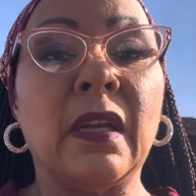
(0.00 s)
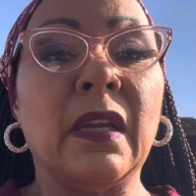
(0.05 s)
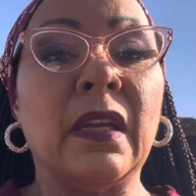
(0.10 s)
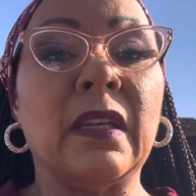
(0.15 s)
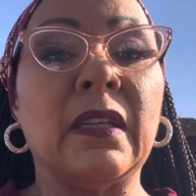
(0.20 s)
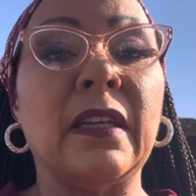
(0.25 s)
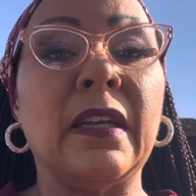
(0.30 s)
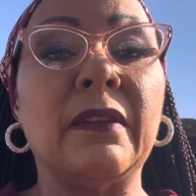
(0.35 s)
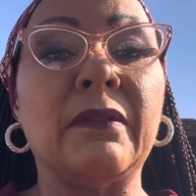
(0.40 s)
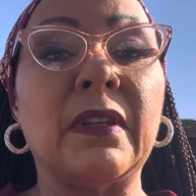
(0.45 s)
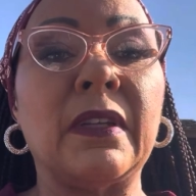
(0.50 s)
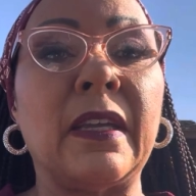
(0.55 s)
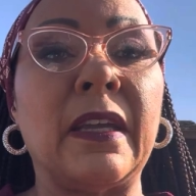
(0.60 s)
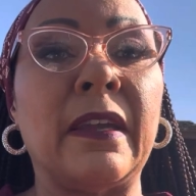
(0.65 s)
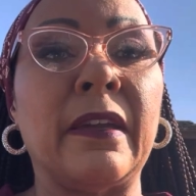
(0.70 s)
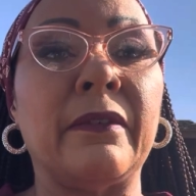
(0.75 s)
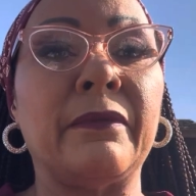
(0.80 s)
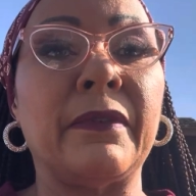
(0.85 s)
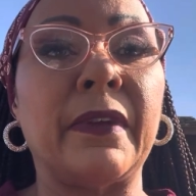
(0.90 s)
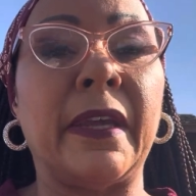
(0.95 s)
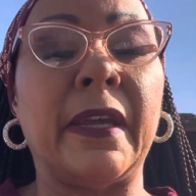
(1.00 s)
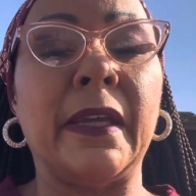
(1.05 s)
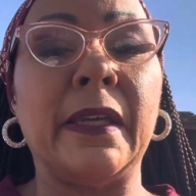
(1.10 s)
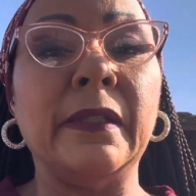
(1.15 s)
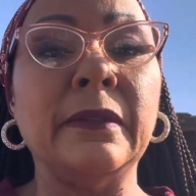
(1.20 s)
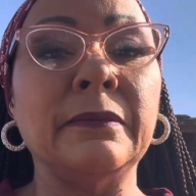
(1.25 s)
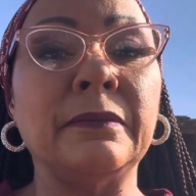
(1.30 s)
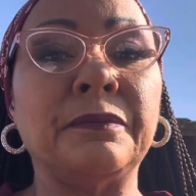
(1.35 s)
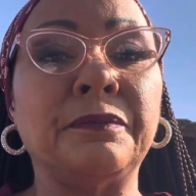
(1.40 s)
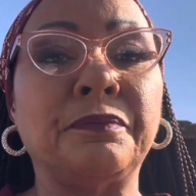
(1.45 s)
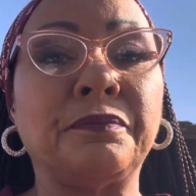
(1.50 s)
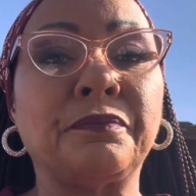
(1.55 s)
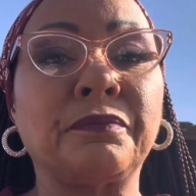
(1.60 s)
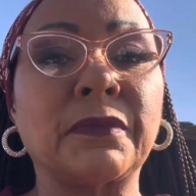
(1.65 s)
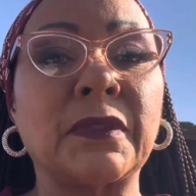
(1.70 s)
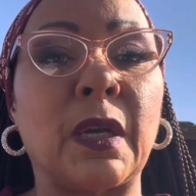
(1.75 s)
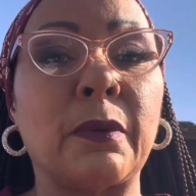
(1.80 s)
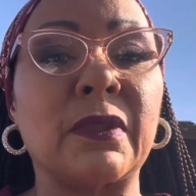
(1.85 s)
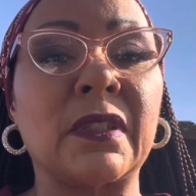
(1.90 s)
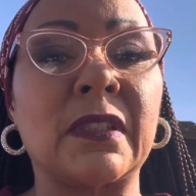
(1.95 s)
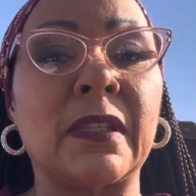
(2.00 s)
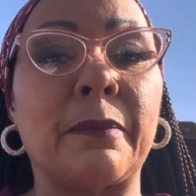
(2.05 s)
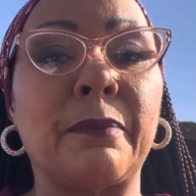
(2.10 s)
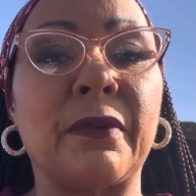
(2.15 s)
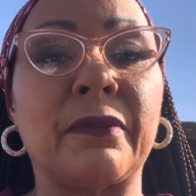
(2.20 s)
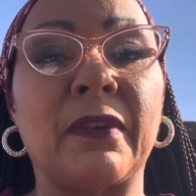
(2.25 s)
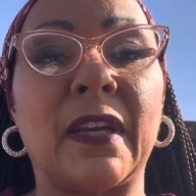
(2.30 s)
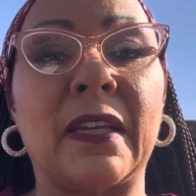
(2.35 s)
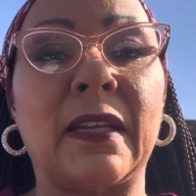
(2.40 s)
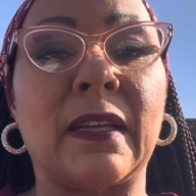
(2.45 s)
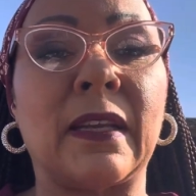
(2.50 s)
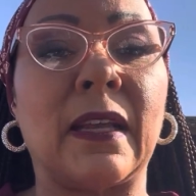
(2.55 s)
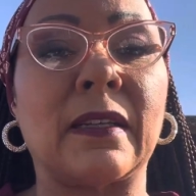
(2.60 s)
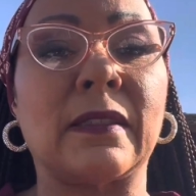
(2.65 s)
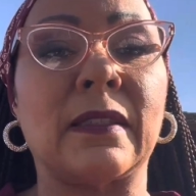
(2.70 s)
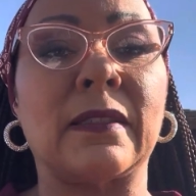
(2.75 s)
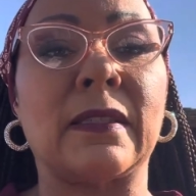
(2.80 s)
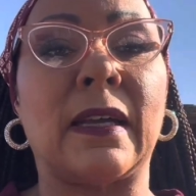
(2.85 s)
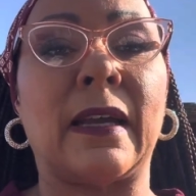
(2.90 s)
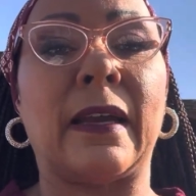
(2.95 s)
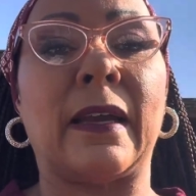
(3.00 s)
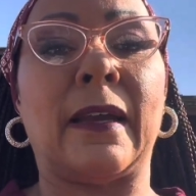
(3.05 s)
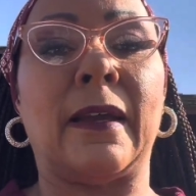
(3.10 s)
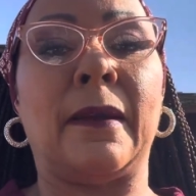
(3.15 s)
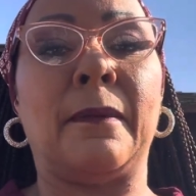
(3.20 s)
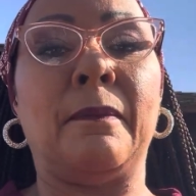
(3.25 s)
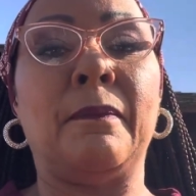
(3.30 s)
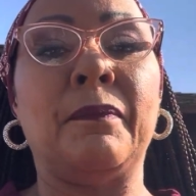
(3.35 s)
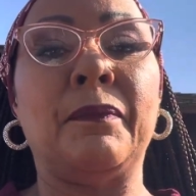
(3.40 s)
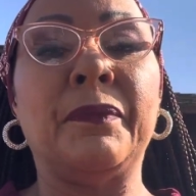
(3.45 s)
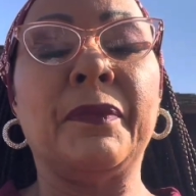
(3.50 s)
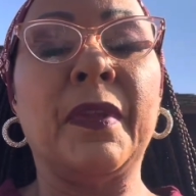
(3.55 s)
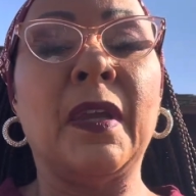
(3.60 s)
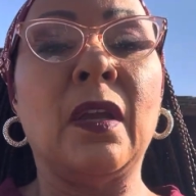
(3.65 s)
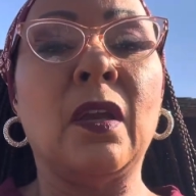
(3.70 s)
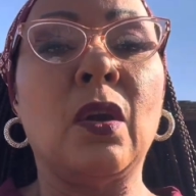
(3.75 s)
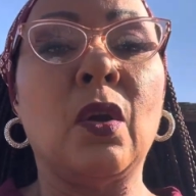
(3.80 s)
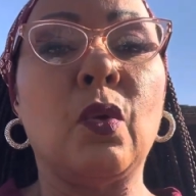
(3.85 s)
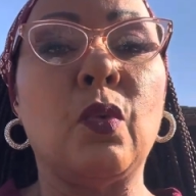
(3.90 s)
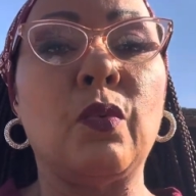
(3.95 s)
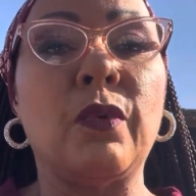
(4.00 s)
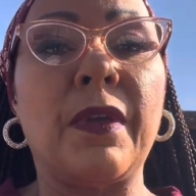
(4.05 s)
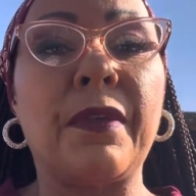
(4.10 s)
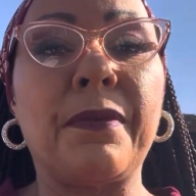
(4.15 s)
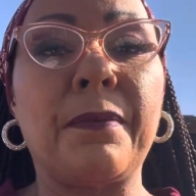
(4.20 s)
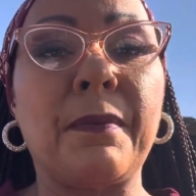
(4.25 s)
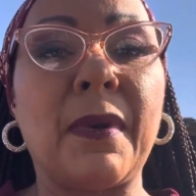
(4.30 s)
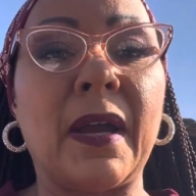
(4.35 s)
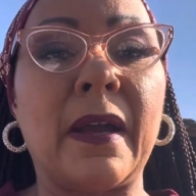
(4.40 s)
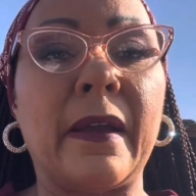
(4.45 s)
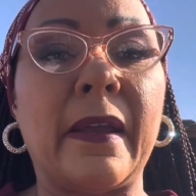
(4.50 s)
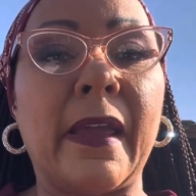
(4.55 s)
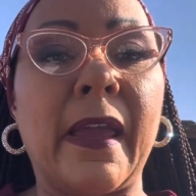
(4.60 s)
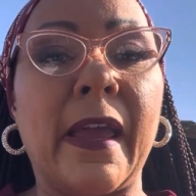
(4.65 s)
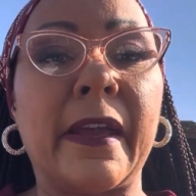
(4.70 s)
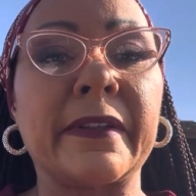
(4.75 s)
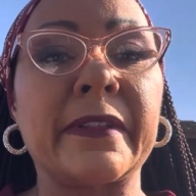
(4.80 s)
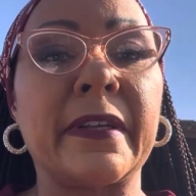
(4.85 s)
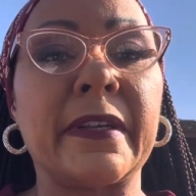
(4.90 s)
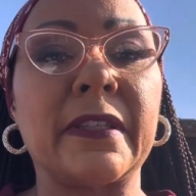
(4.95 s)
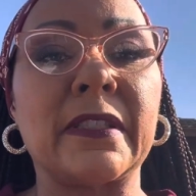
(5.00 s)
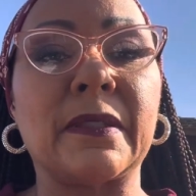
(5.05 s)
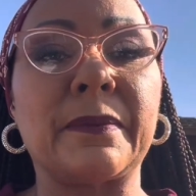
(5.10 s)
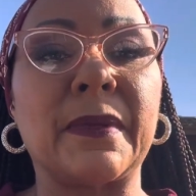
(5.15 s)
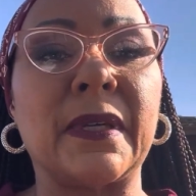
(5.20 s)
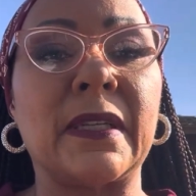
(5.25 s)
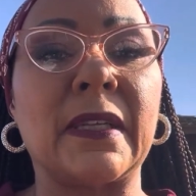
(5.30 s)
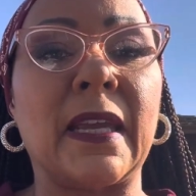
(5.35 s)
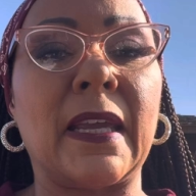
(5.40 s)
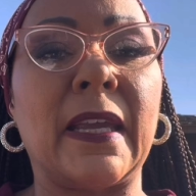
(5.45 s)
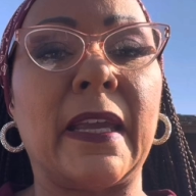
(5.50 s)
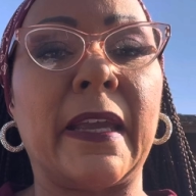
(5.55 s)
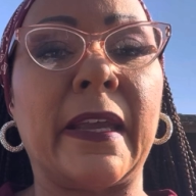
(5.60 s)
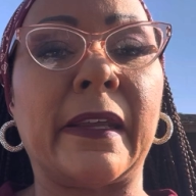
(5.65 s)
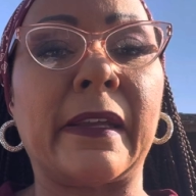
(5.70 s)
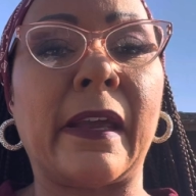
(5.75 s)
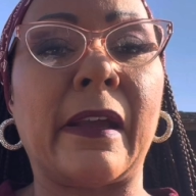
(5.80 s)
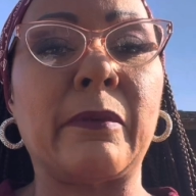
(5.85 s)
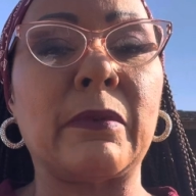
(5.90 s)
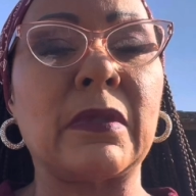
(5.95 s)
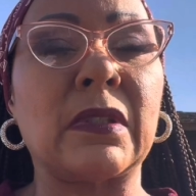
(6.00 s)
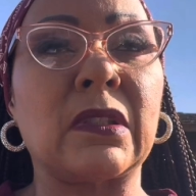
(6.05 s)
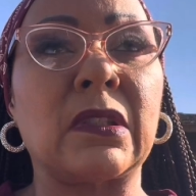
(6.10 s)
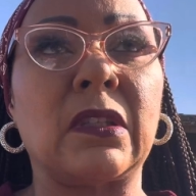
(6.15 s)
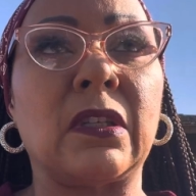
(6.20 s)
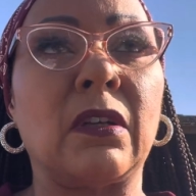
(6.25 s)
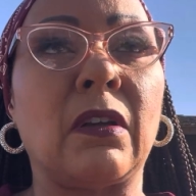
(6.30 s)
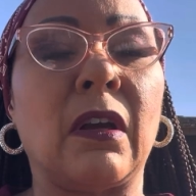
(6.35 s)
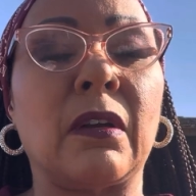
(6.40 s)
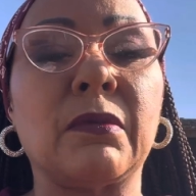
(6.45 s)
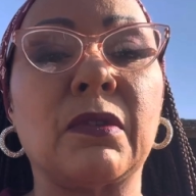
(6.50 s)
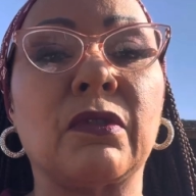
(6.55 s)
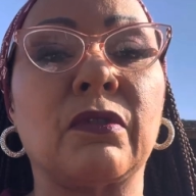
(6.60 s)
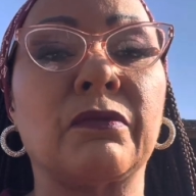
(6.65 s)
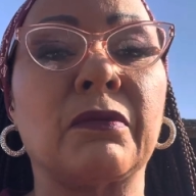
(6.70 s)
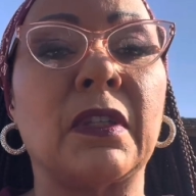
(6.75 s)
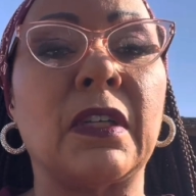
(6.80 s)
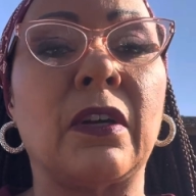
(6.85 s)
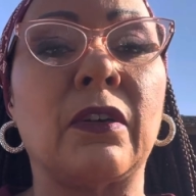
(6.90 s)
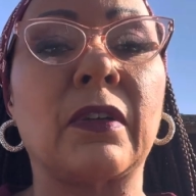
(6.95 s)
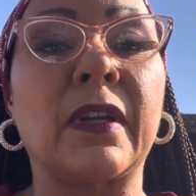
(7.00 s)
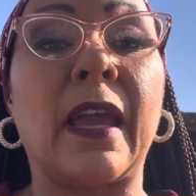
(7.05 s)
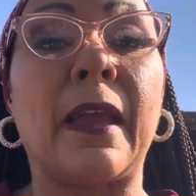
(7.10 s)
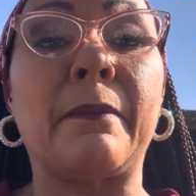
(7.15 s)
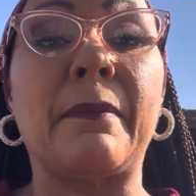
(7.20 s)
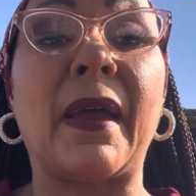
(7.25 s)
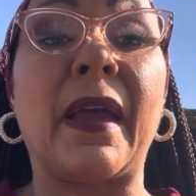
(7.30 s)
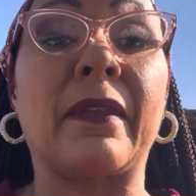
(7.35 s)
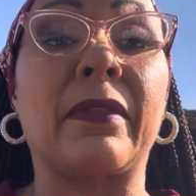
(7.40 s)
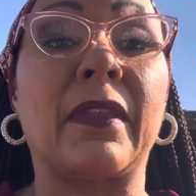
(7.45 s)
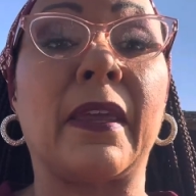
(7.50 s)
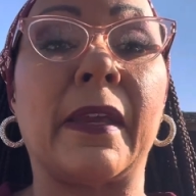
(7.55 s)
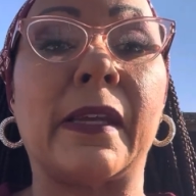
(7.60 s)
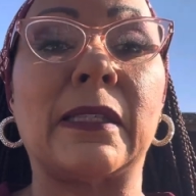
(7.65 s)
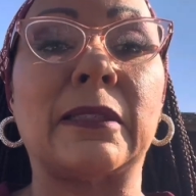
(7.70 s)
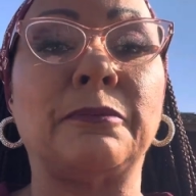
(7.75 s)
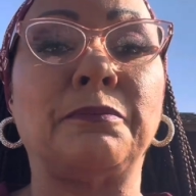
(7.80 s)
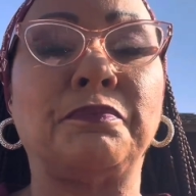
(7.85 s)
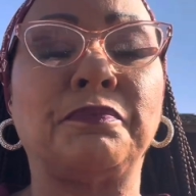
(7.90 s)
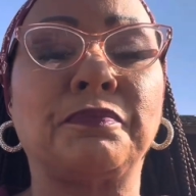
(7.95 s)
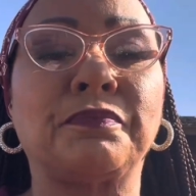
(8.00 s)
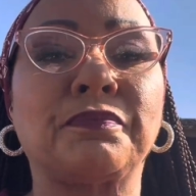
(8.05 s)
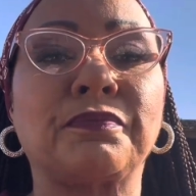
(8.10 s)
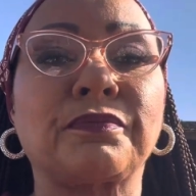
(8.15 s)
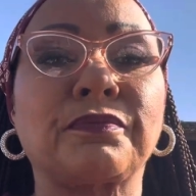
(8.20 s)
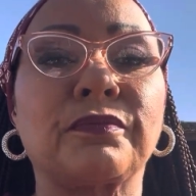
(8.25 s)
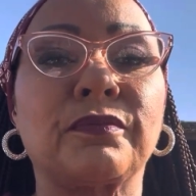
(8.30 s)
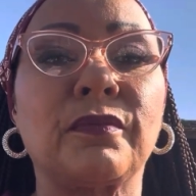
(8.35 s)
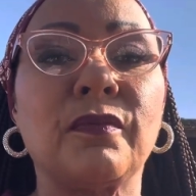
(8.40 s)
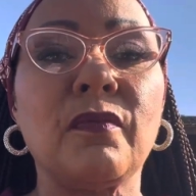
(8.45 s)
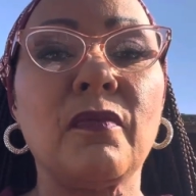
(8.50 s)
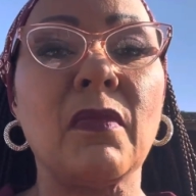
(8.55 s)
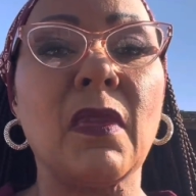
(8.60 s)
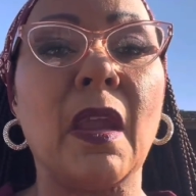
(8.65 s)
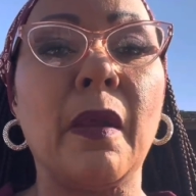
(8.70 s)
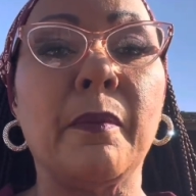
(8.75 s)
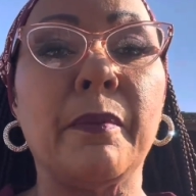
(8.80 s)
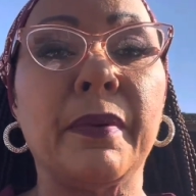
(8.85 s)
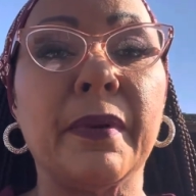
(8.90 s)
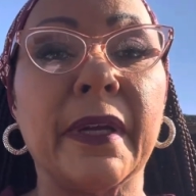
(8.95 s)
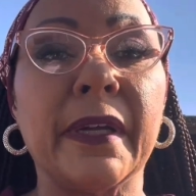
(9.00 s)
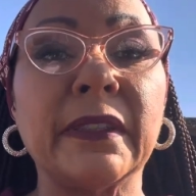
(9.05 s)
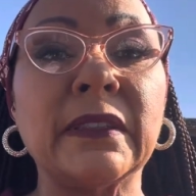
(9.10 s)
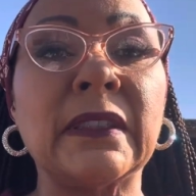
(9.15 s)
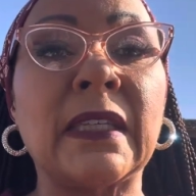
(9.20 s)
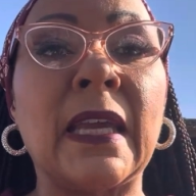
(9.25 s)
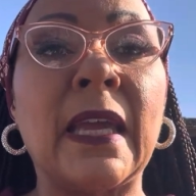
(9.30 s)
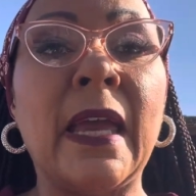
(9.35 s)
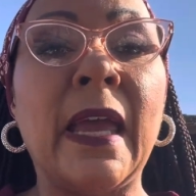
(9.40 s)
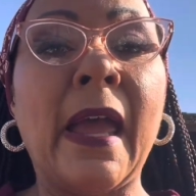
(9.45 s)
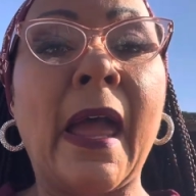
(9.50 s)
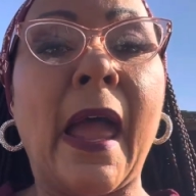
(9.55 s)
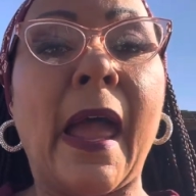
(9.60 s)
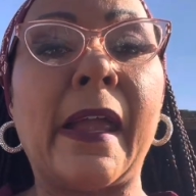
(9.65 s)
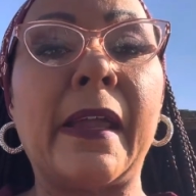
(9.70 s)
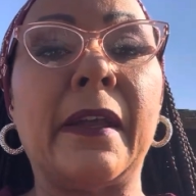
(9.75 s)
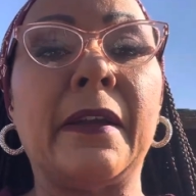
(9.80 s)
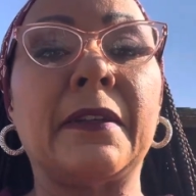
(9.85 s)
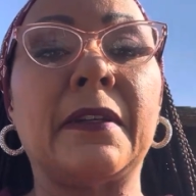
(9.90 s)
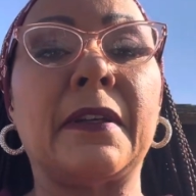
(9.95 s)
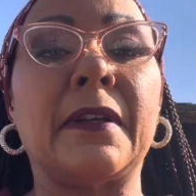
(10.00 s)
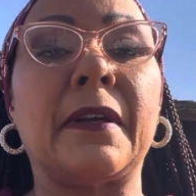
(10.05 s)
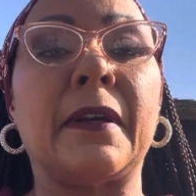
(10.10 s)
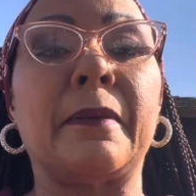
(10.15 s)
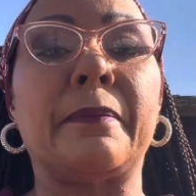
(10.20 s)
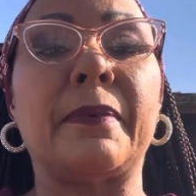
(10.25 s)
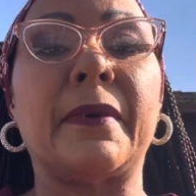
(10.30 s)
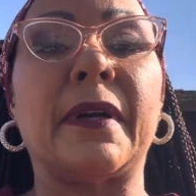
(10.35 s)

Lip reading: leave the DMV. I was separated at the time with my ex-husband, and I was going to relocate back then. But I ended up